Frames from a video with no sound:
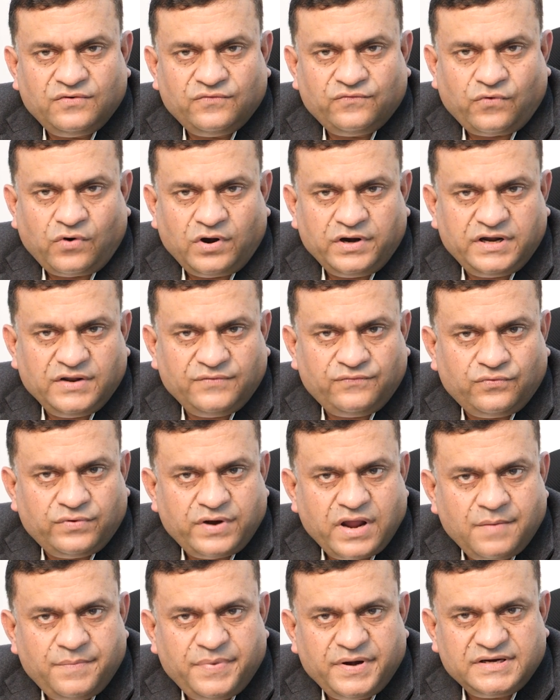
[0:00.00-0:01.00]
faulty food
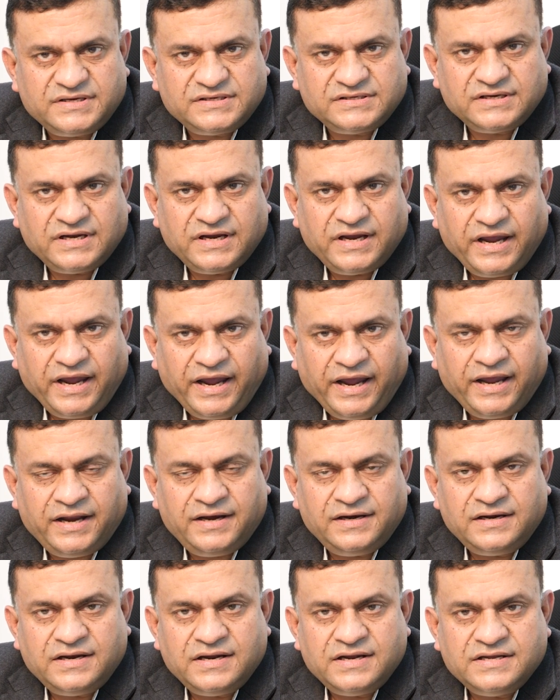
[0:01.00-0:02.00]
habits,
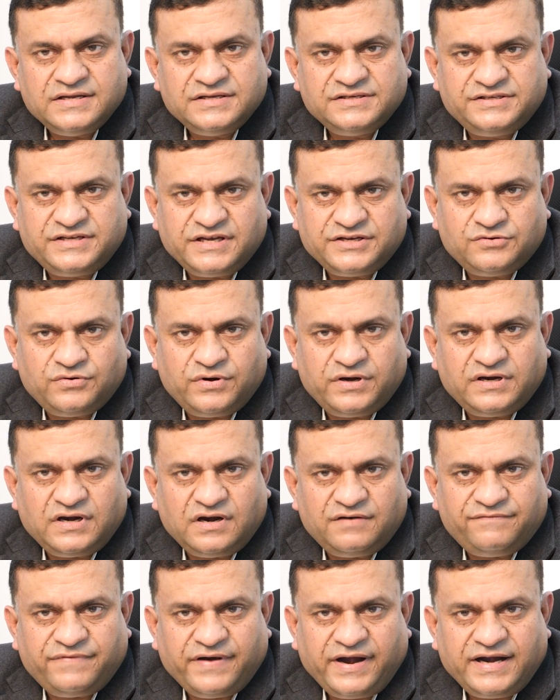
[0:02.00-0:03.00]
and
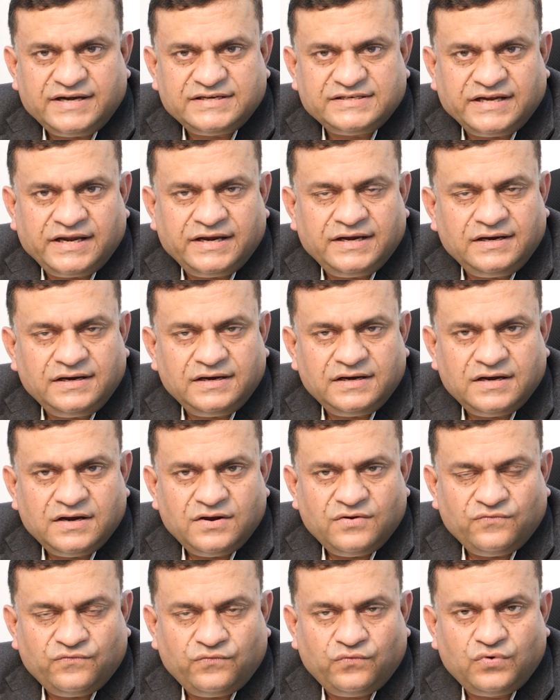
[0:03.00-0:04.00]
saturated fats and
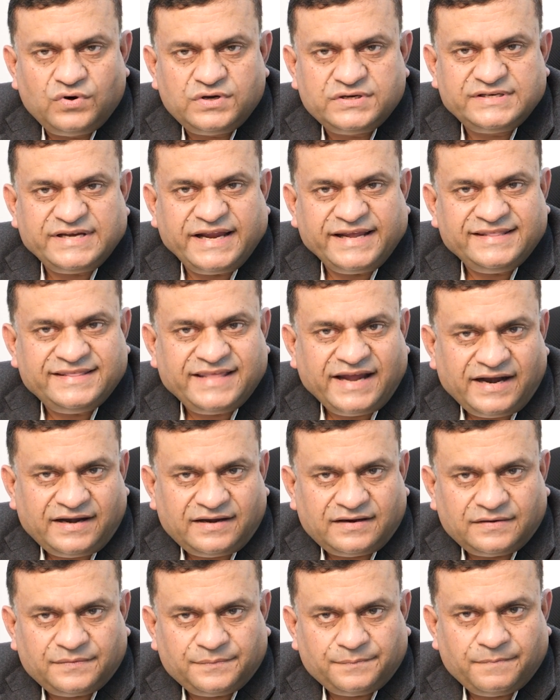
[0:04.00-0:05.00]
foods like
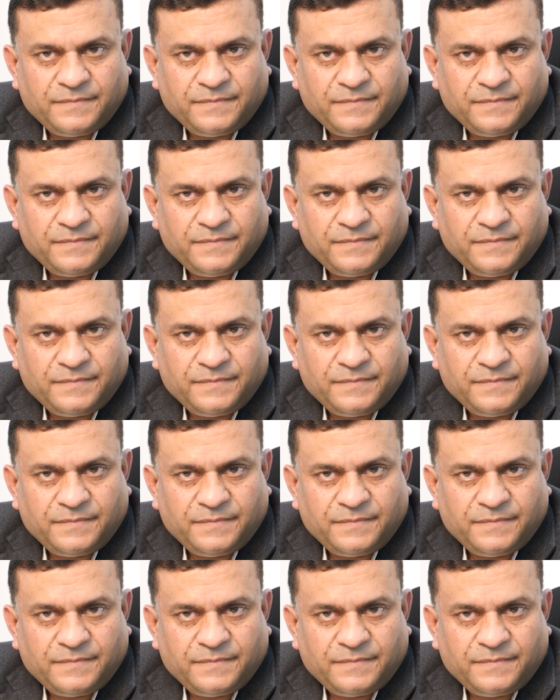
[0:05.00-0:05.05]
that.